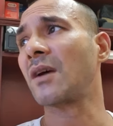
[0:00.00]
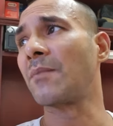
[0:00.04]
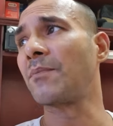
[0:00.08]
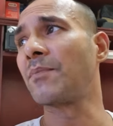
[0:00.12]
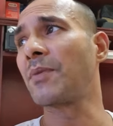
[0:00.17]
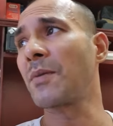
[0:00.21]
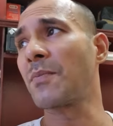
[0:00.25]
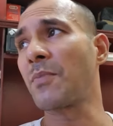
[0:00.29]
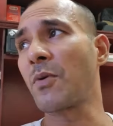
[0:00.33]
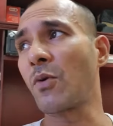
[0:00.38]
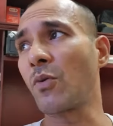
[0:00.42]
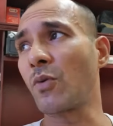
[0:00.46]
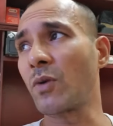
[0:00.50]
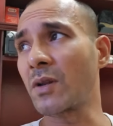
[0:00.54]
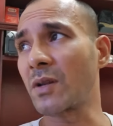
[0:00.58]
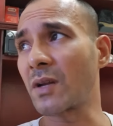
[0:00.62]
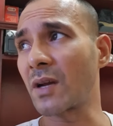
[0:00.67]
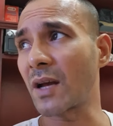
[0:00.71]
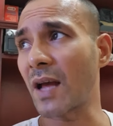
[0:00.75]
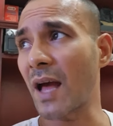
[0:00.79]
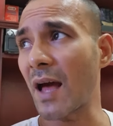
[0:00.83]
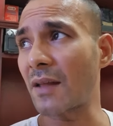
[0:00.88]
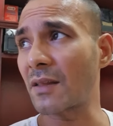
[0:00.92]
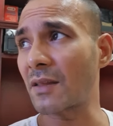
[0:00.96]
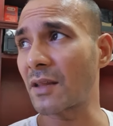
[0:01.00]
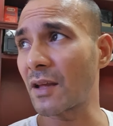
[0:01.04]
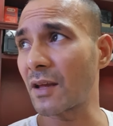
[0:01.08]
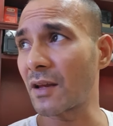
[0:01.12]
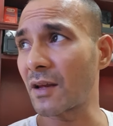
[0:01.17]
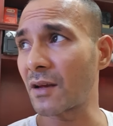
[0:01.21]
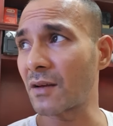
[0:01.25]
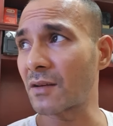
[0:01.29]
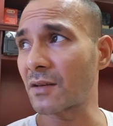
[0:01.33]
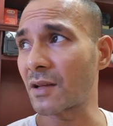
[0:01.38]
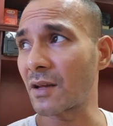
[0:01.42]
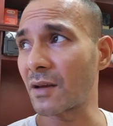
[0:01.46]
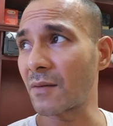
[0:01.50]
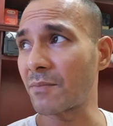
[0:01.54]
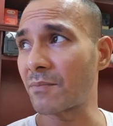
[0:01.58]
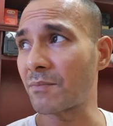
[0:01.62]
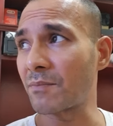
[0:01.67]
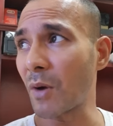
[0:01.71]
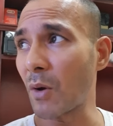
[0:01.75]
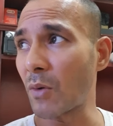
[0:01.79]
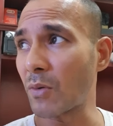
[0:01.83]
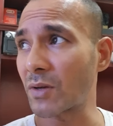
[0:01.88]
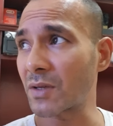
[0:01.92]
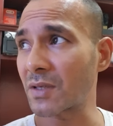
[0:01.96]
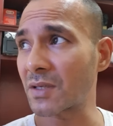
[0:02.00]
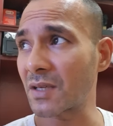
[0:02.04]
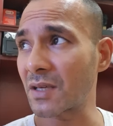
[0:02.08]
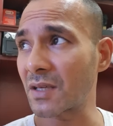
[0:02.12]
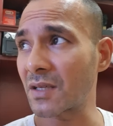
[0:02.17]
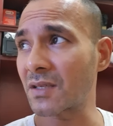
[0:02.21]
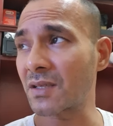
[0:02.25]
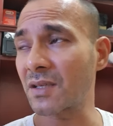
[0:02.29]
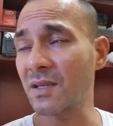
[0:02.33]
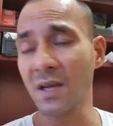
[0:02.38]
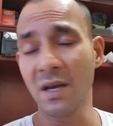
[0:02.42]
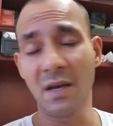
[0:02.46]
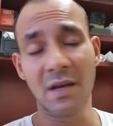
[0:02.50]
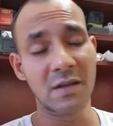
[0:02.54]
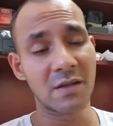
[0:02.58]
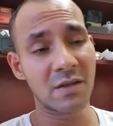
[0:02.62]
people wouldn't have got their bonuses.